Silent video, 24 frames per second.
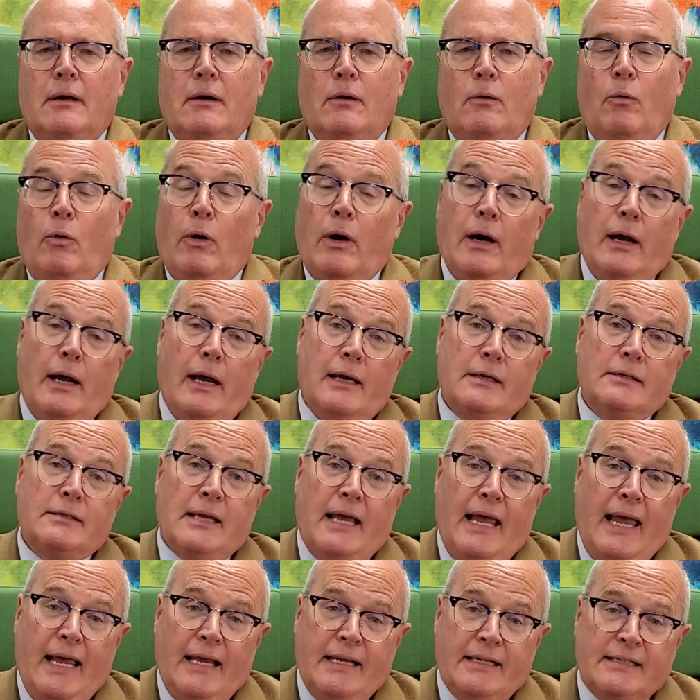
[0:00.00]
whereas
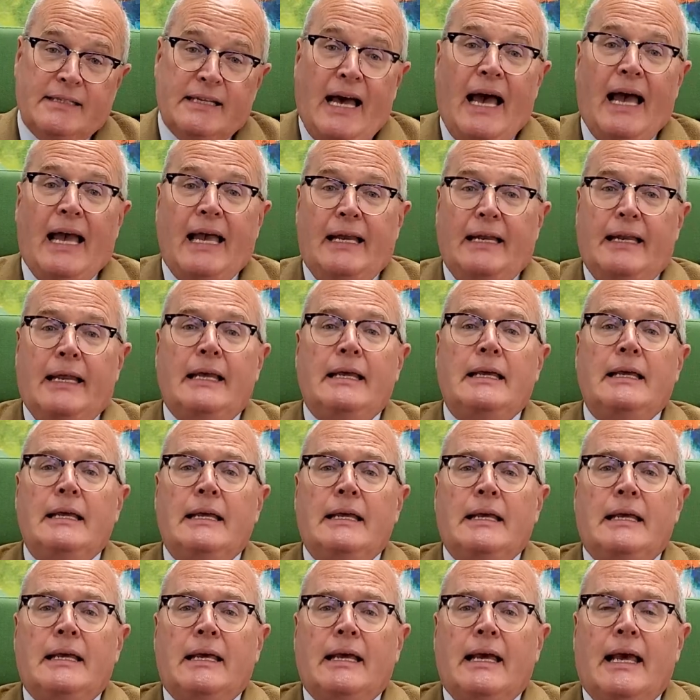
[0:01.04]
anxiety
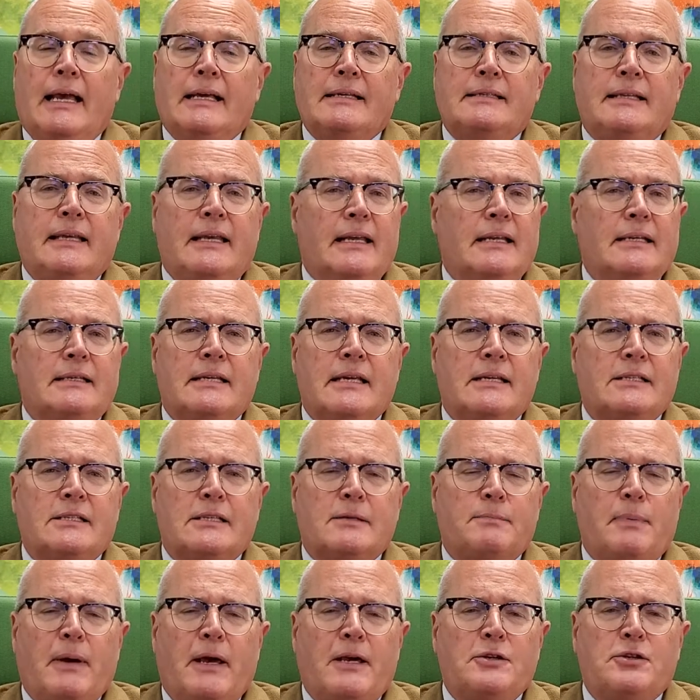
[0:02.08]
is the
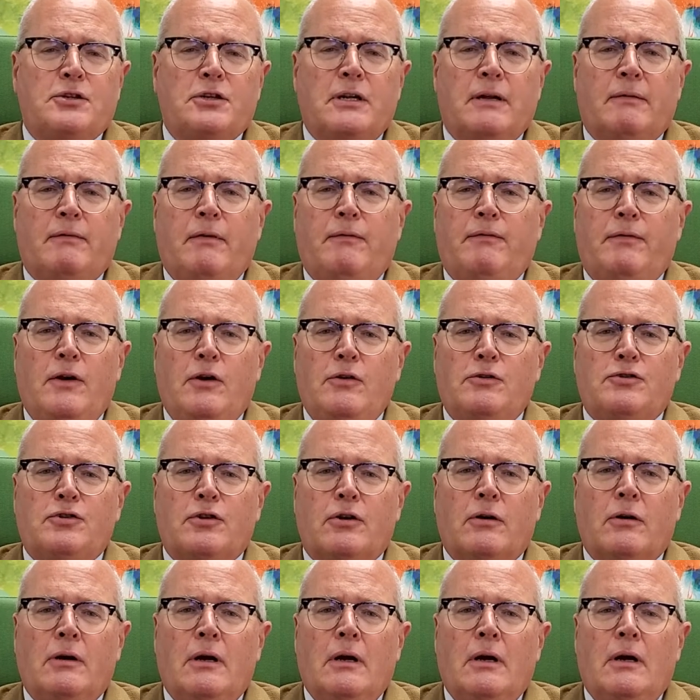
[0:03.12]
anticipation of a
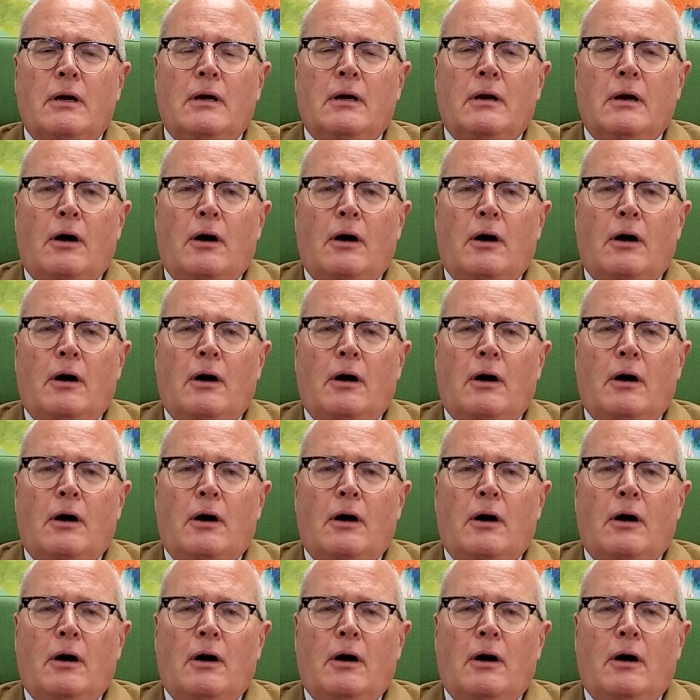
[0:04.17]
future,